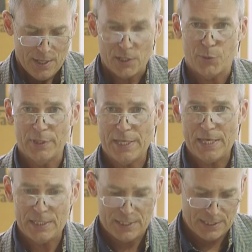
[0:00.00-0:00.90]
It's really
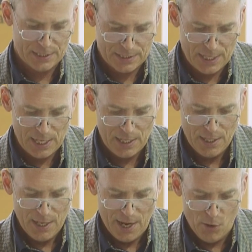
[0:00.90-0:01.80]
easy to see
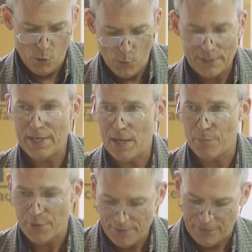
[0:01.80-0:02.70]
how a one-day
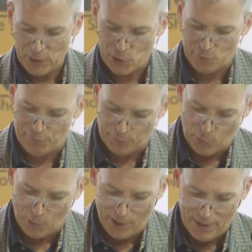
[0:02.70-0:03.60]
pre-finished
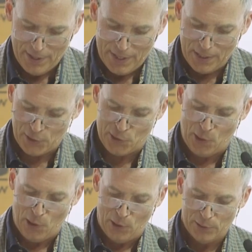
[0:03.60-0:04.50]
floor
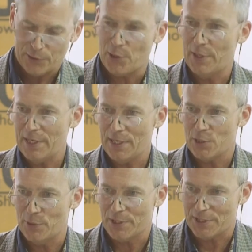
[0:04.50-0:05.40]
install turning
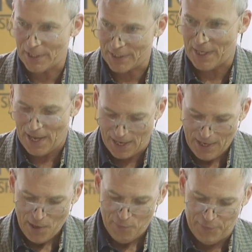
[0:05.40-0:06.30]
into a 6-day
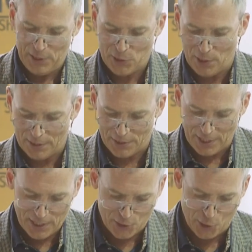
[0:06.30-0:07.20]
finished
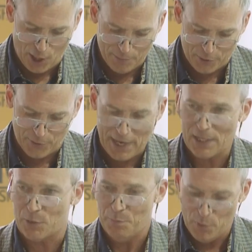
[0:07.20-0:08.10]
on-site job
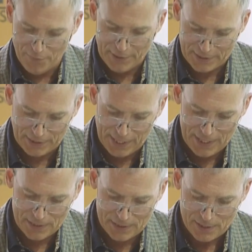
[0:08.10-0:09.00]
creates move-in
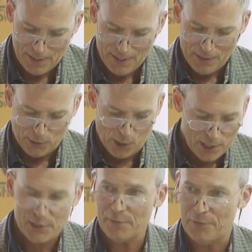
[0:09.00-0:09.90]
delays,
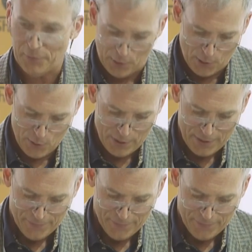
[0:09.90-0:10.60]
loss of flow,